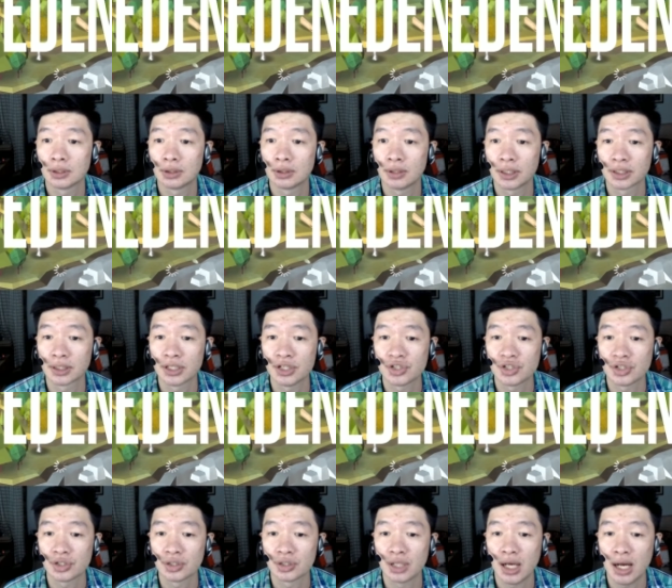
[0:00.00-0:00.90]
Alright,
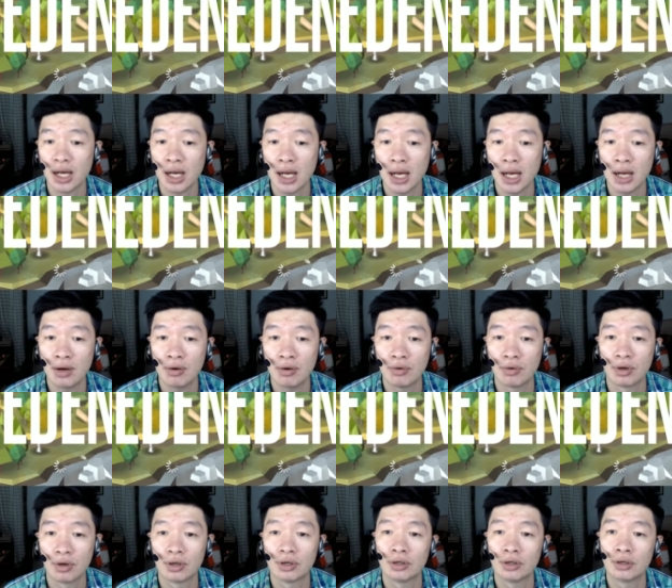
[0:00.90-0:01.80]
kitchen now.
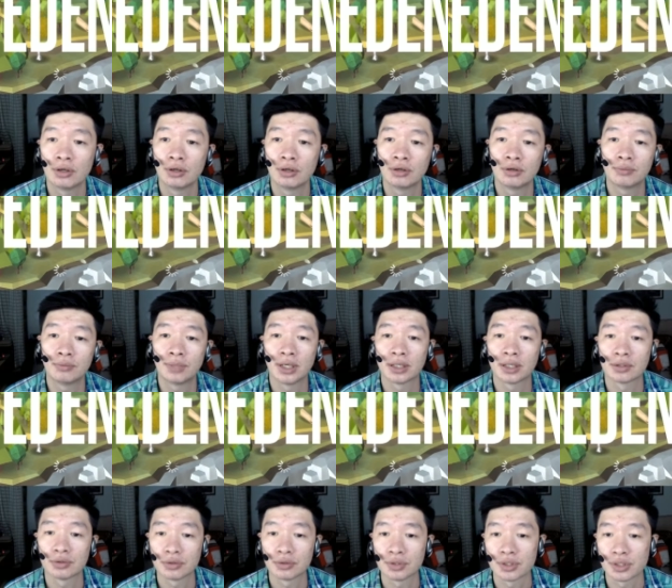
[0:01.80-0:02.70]
Oh my
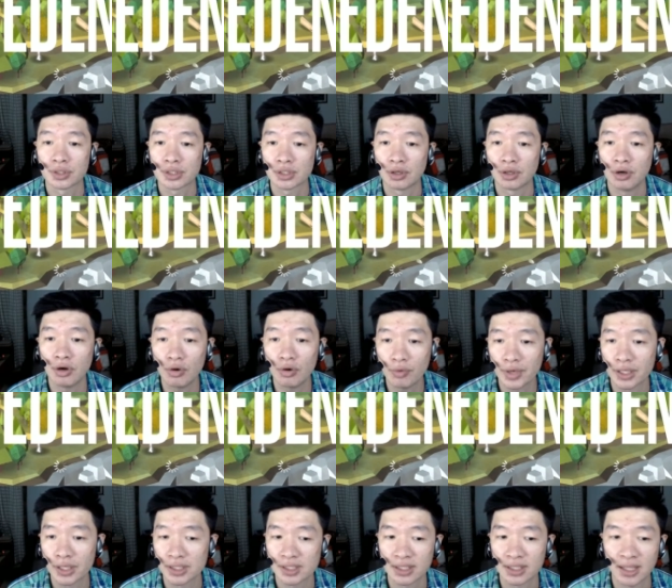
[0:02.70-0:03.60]
goodness.
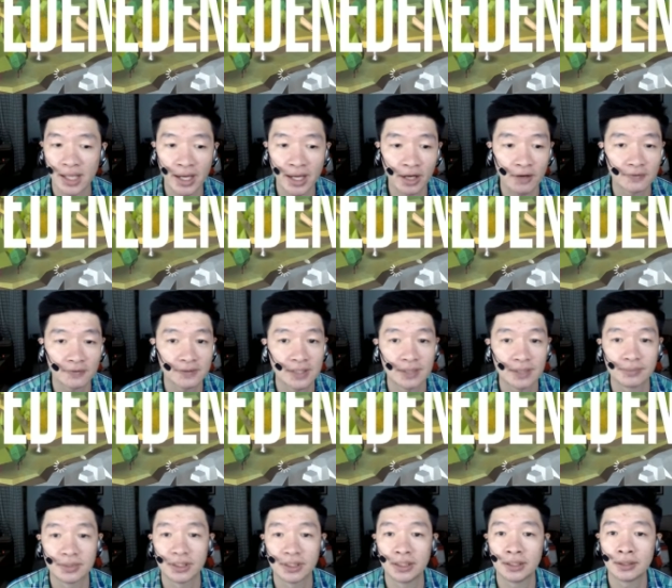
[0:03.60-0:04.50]
Always lack of
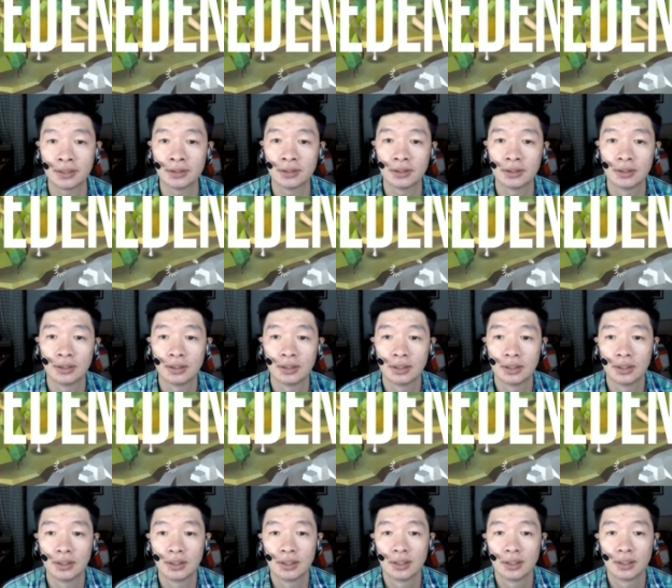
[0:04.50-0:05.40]
something.
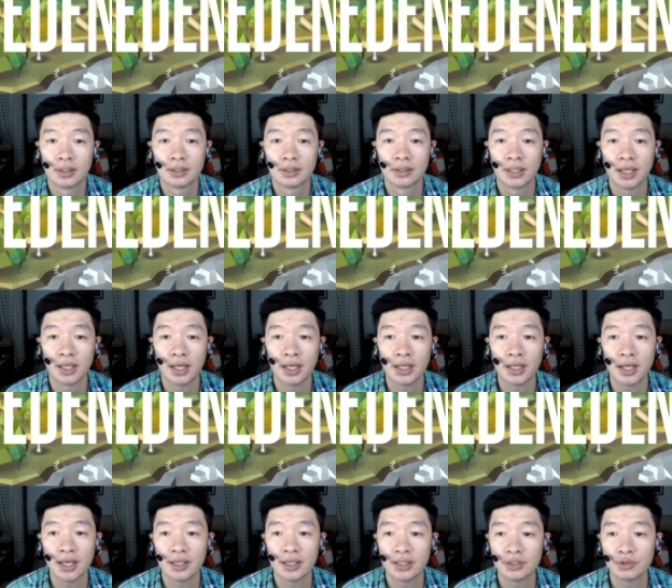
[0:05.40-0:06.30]
Then
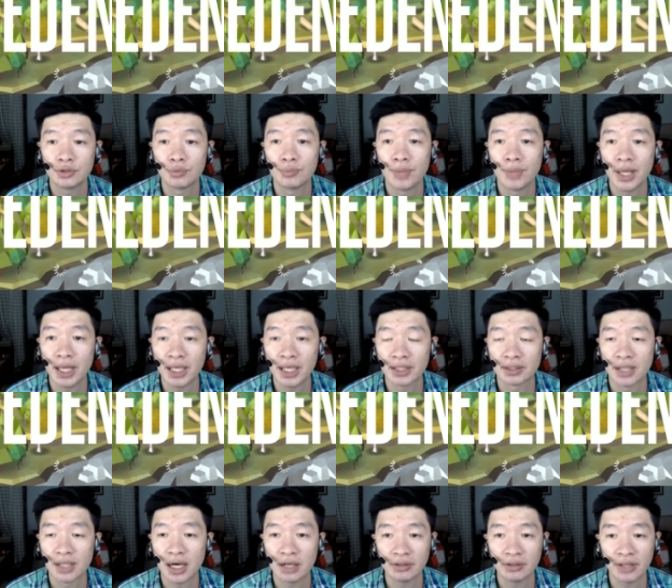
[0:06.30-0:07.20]
I need to make
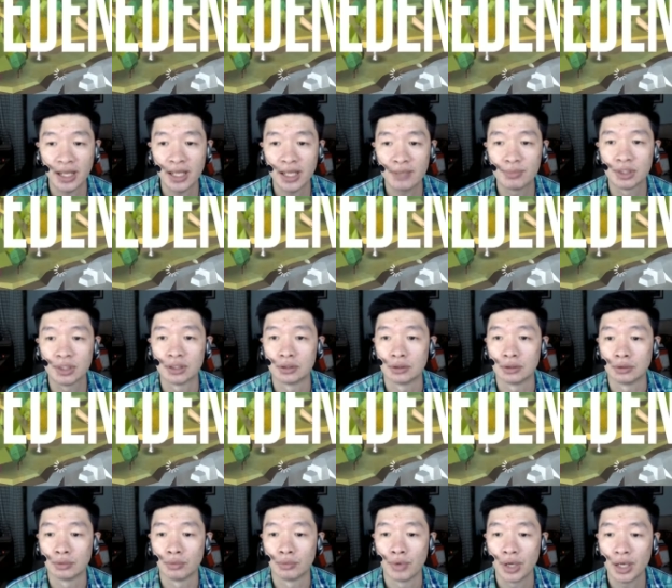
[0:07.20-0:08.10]
another
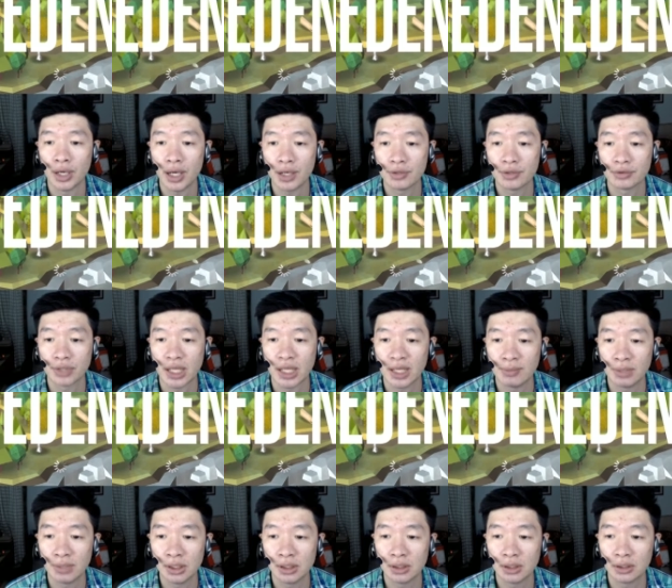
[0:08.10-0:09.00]
table. Where are your
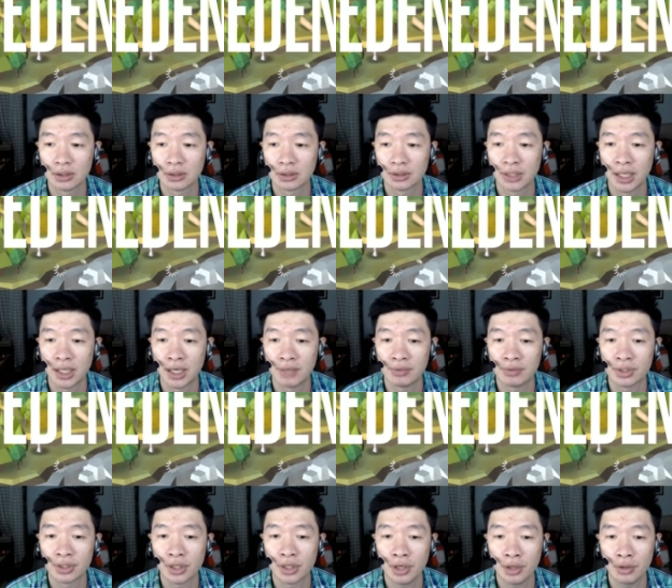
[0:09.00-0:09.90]
table? There
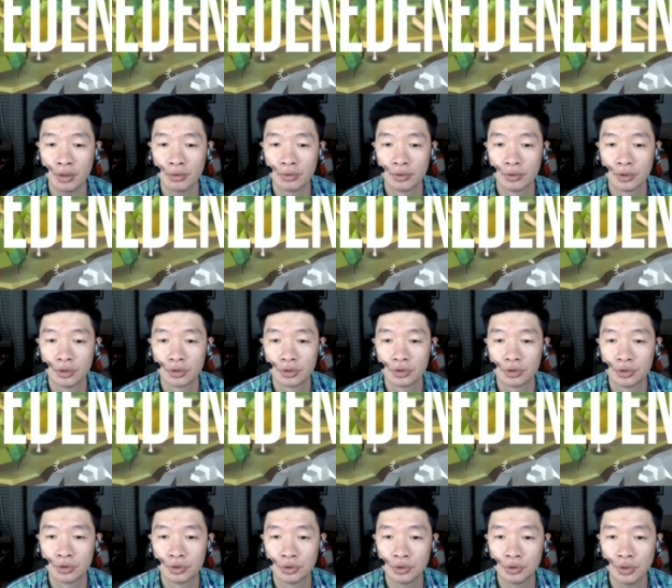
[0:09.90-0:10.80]
we go.
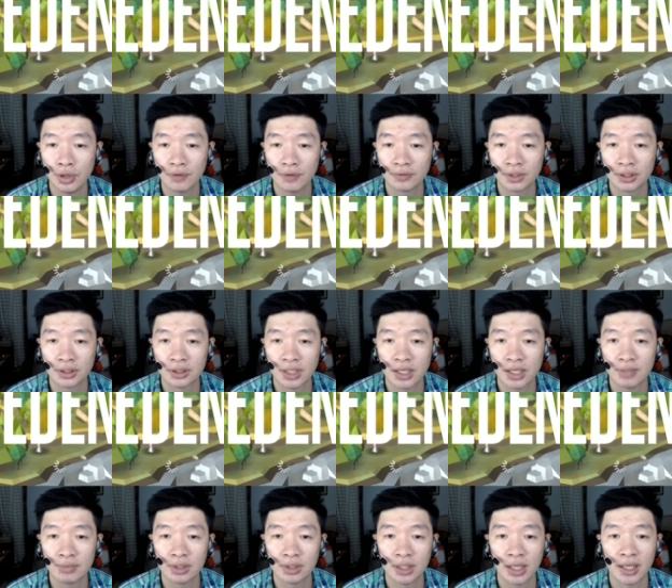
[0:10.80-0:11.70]
2 of the
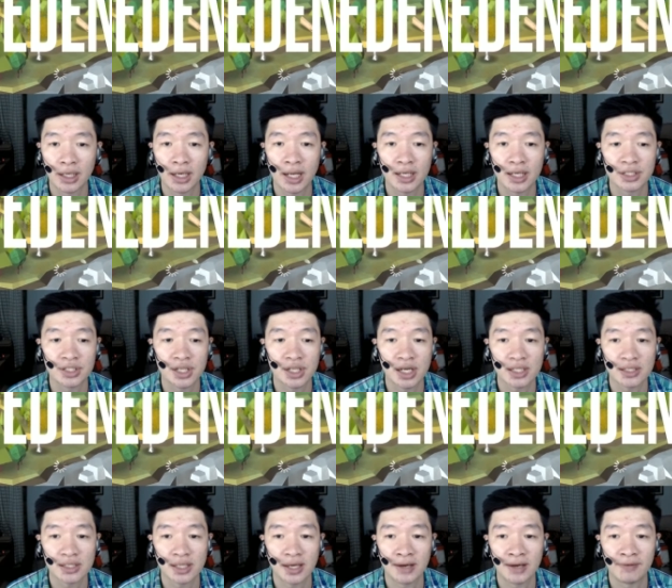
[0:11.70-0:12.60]
table and I
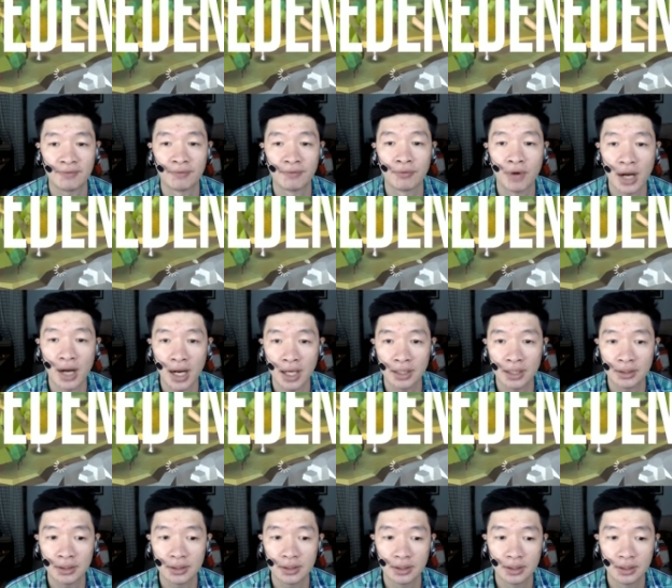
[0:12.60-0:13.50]
just have 1.